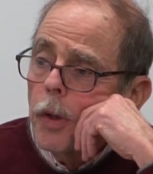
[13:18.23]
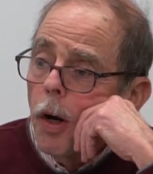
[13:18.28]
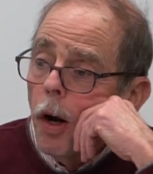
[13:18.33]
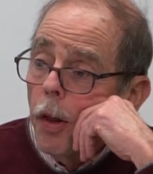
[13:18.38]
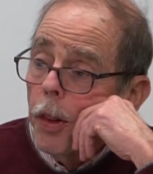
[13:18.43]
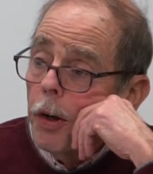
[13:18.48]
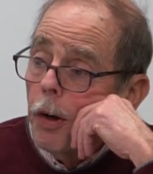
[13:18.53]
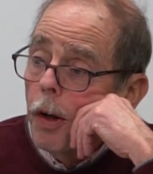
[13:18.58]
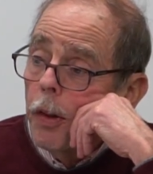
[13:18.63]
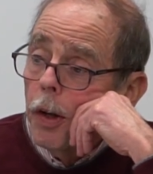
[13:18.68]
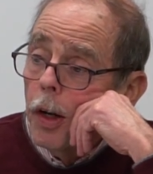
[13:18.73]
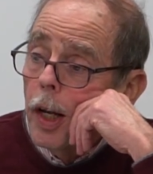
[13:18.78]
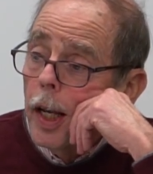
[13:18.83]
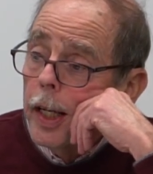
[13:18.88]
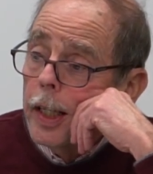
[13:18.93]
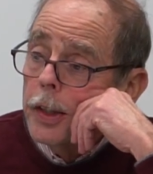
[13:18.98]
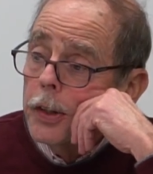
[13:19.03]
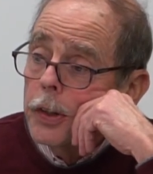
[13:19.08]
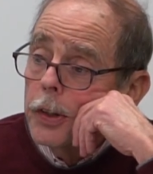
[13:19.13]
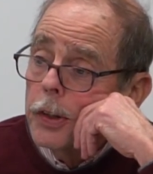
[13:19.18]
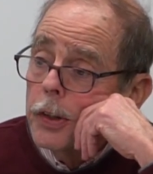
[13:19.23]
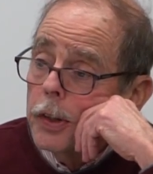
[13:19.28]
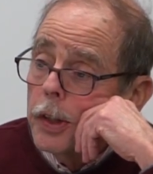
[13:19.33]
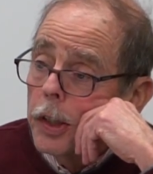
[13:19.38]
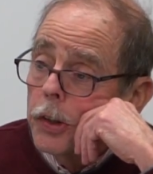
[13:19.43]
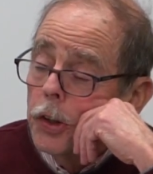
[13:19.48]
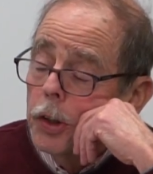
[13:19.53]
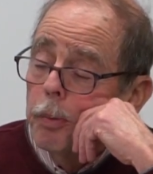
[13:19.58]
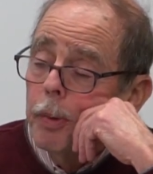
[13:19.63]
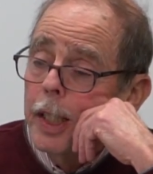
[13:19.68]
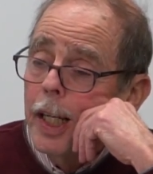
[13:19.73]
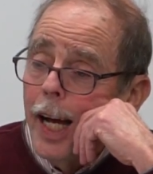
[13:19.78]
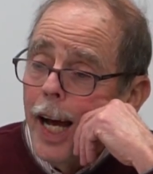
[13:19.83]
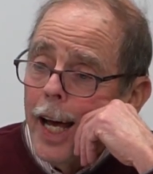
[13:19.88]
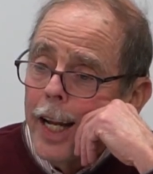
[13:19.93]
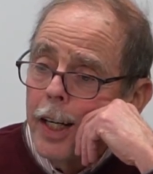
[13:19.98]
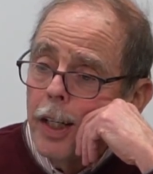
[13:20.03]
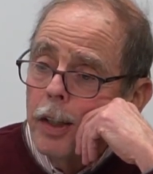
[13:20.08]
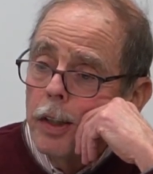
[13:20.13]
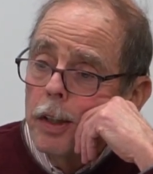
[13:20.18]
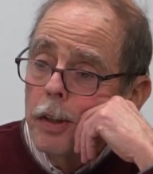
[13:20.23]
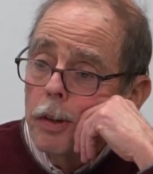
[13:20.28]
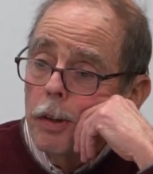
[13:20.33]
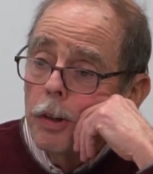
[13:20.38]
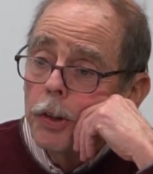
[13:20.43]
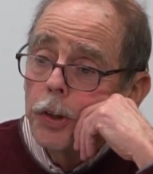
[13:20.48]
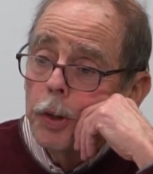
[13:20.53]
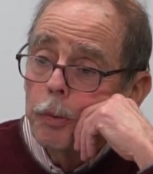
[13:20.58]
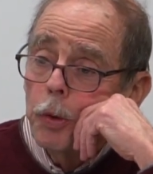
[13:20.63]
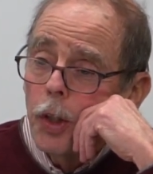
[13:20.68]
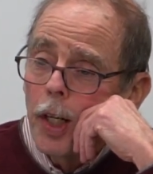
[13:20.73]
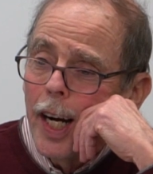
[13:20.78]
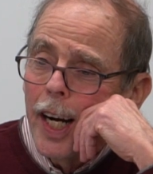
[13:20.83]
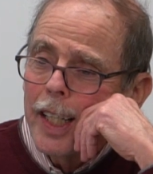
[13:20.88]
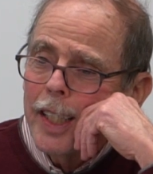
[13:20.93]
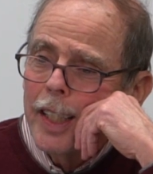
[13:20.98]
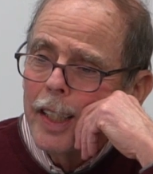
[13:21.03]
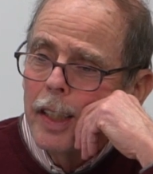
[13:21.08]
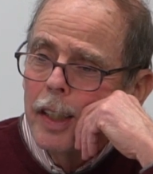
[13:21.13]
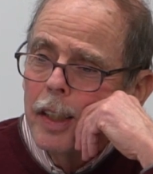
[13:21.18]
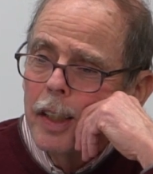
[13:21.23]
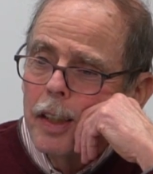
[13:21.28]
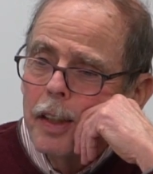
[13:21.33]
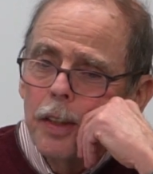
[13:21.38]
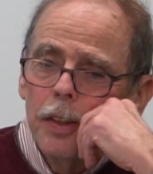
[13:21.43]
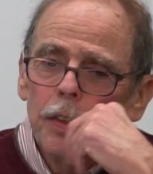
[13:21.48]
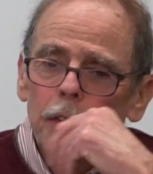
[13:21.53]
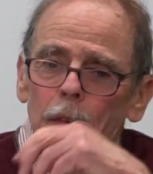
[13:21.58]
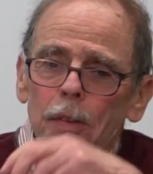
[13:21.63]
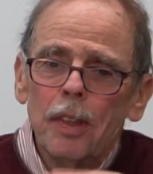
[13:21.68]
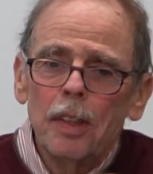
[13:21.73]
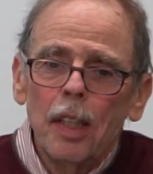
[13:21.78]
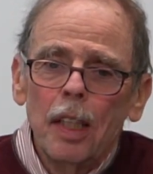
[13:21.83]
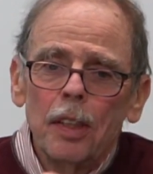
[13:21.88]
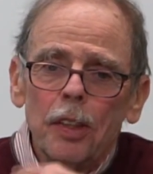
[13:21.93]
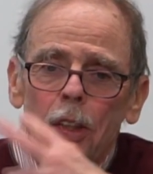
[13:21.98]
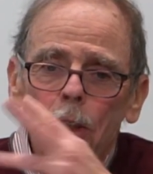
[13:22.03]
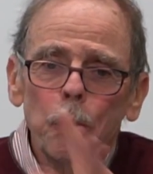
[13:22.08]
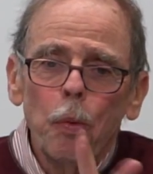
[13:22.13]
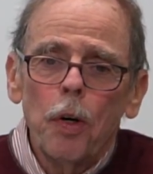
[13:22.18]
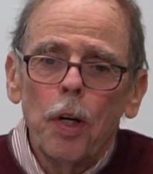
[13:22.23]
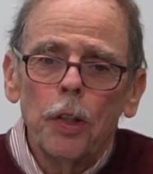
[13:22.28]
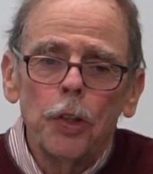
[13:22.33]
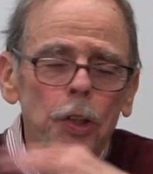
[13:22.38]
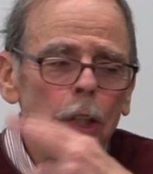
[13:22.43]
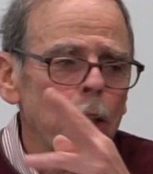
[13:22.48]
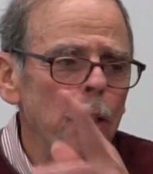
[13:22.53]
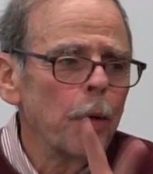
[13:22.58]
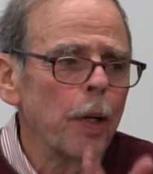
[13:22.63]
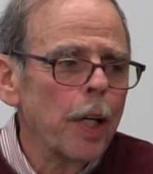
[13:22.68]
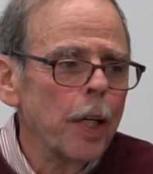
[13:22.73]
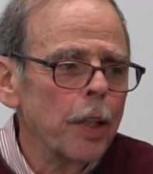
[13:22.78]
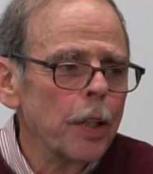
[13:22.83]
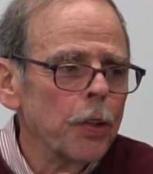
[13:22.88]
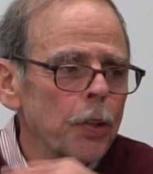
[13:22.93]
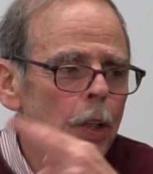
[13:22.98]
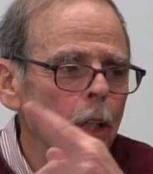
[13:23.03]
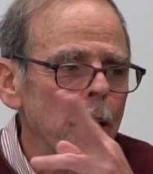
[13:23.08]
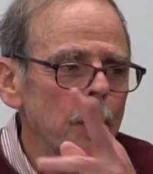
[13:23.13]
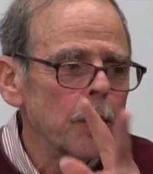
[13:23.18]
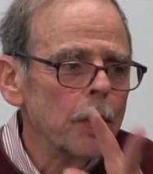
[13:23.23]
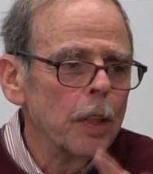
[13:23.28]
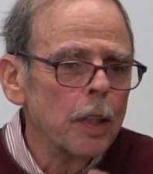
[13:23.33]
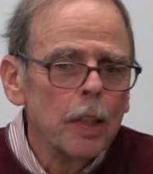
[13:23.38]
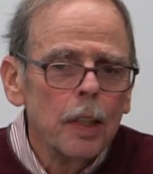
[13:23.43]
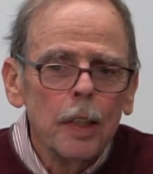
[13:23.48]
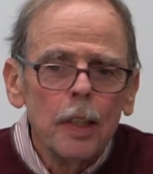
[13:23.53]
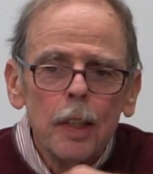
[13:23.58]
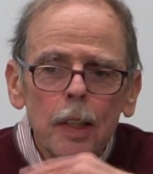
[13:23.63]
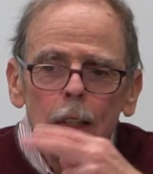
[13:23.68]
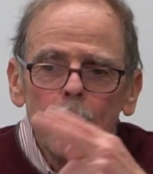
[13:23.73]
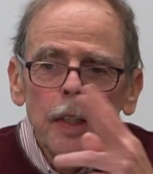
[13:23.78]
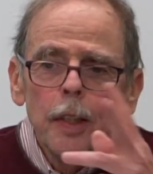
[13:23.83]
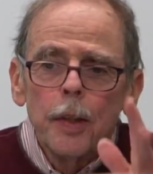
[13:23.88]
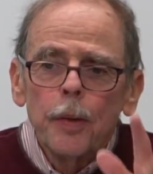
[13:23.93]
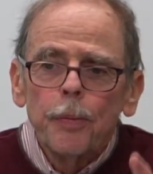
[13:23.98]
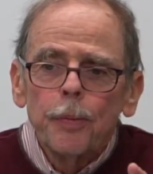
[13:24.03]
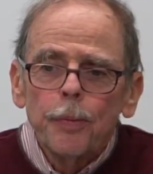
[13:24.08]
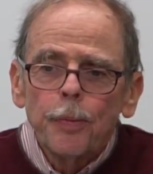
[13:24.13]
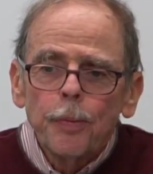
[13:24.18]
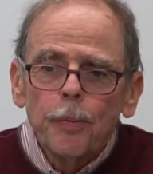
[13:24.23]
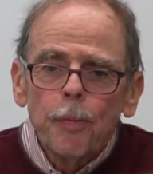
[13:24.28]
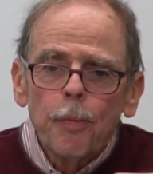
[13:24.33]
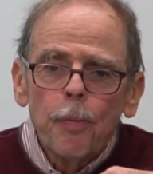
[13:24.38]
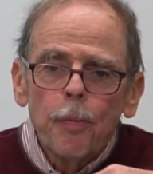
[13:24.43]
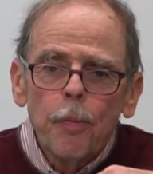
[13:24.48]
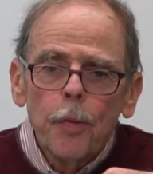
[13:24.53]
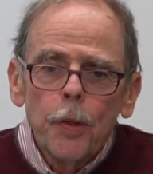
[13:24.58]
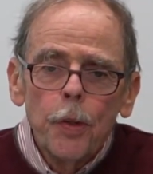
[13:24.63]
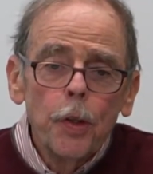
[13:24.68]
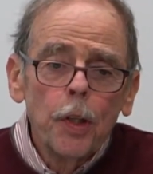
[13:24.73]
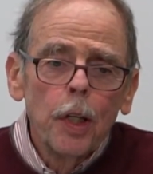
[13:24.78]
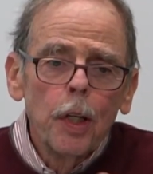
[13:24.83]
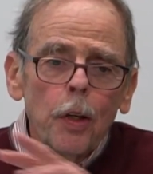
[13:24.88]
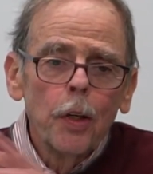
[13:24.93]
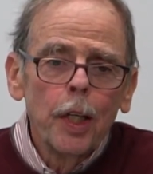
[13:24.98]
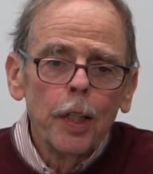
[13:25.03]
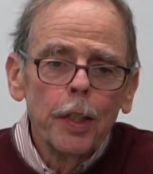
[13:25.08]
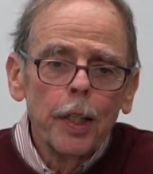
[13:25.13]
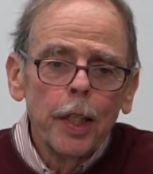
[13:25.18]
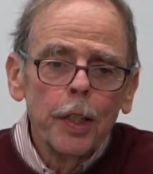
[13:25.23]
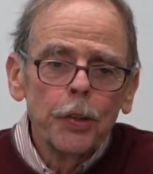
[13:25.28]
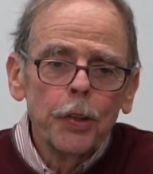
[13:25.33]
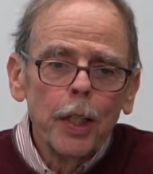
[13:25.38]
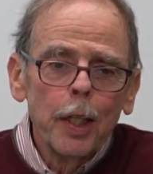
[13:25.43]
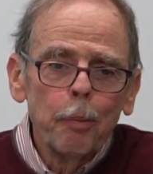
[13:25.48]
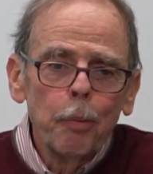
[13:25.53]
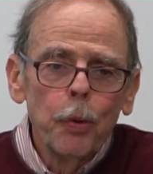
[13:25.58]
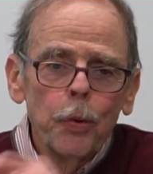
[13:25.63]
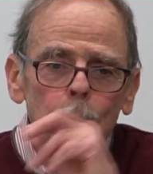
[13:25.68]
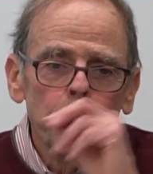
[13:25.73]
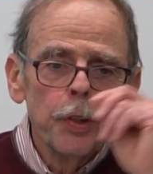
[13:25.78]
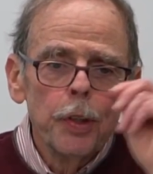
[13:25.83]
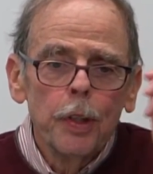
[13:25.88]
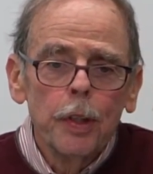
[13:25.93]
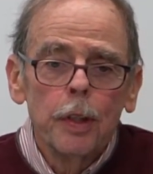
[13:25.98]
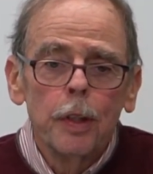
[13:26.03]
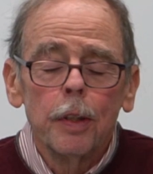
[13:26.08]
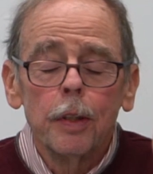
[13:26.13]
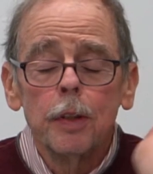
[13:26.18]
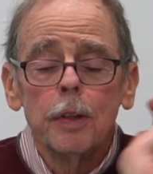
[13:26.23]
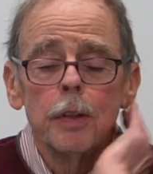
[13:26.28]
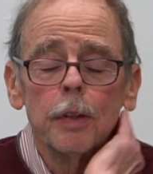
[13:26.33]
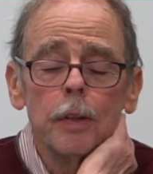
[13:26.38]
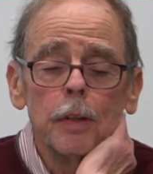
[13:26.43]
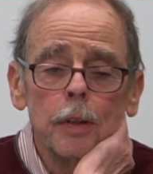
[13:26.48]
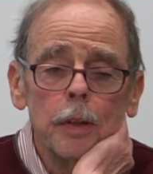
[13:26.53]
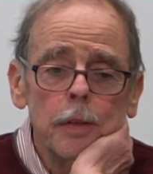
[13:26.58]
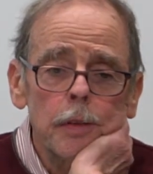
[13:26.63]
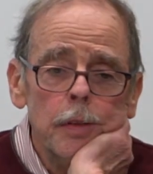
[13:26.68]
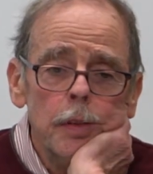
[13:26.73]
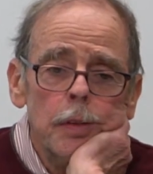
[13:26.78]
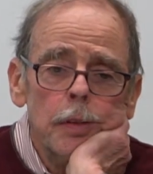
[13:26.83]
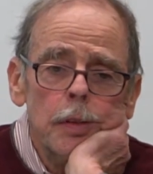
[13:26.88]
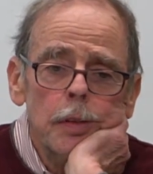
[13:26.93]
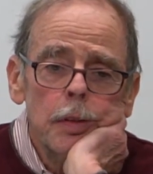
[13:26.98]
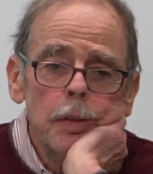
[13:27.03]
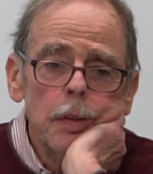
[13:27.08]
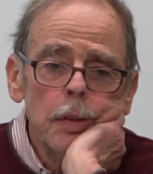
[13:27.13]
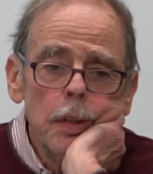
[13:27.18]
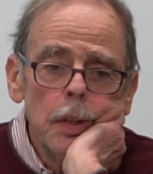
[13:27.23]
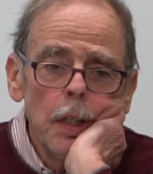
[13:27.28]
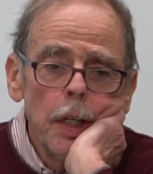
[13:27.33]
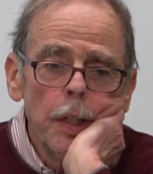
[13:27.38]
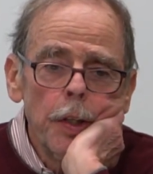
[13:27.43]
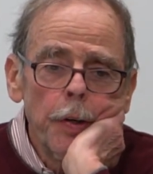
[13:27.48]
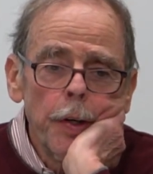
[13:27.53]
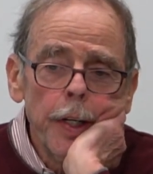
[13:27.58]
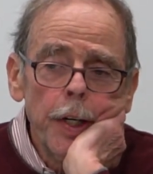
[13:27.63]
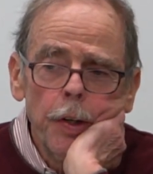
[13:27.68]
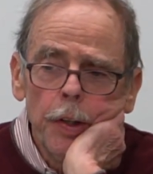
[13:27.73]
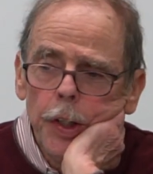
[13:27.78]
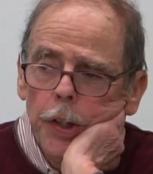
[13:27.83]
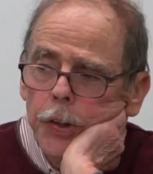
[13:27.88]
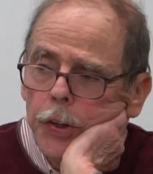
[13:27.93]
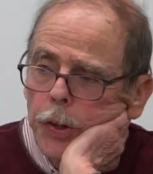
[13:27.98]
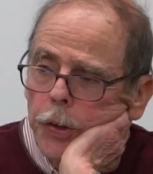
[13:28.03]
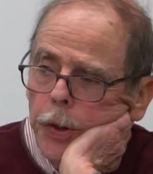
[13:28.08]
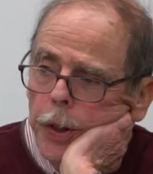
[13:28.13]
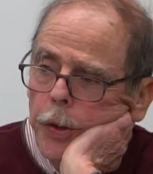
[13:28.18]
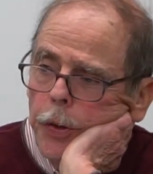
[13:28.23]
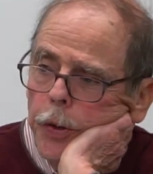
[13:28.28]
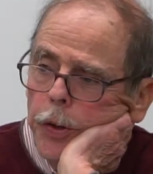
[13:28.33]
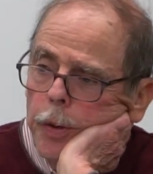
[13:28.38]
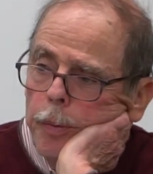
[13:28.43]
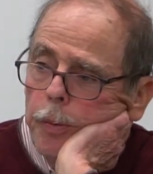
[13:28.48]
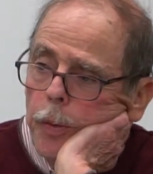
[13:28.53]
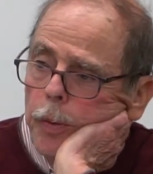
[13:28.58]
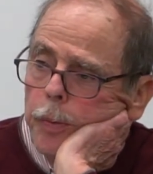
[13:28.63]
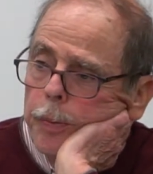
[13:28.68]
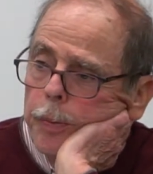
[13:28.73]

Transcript: are there other legs that should be added or subtracted? So just want to generate a discussion. You can look at the examples and agree or disagree with them.